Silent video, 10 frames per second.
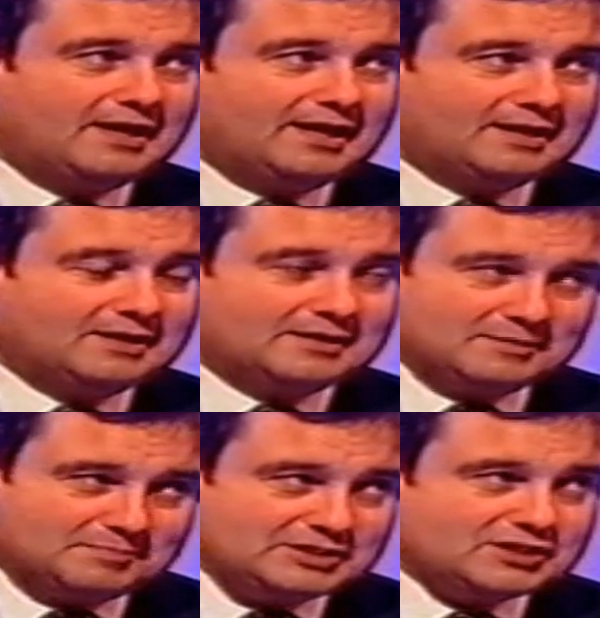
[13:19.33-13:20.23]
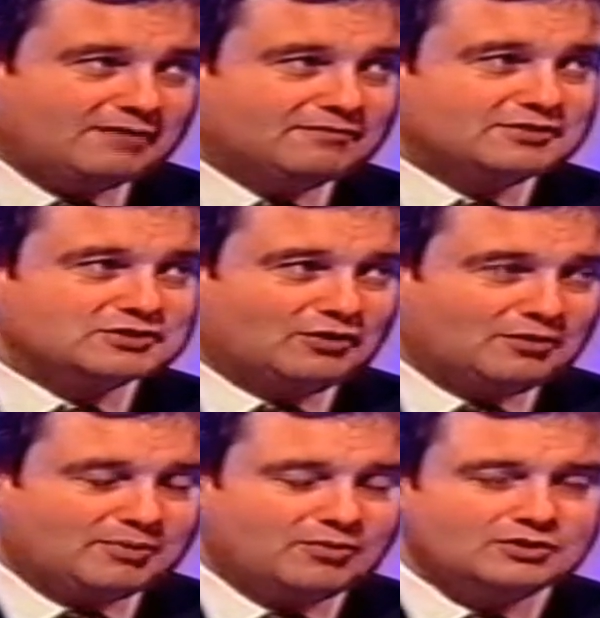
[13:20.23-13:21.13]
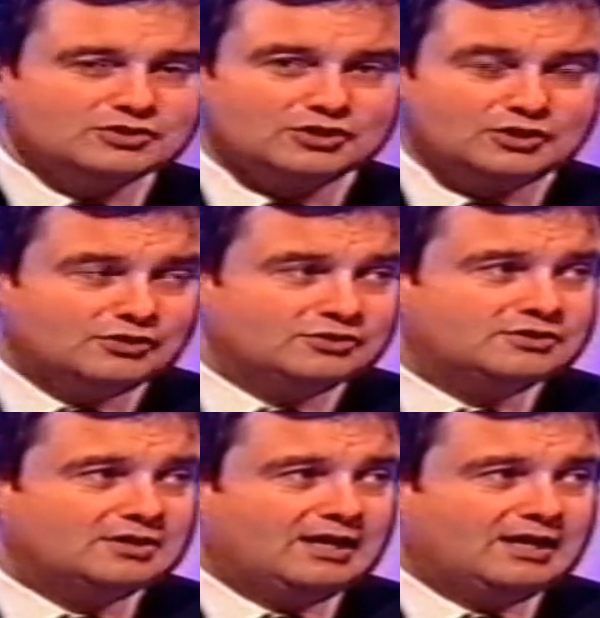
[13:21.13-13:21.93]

it'll, it'll be tough because all opponents are good.